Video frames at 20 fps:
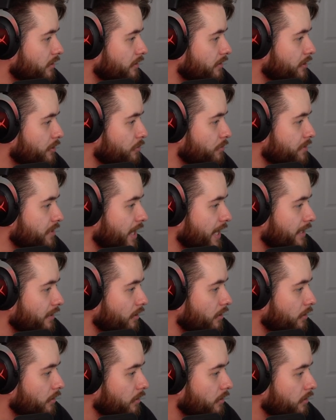This one's
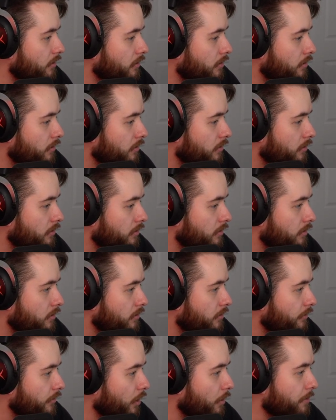Halo.
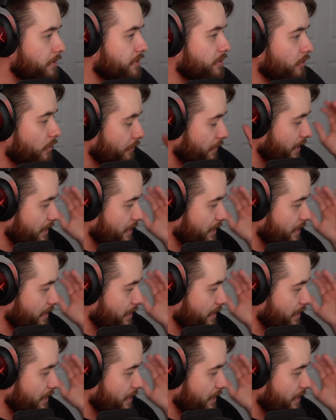No, it's not.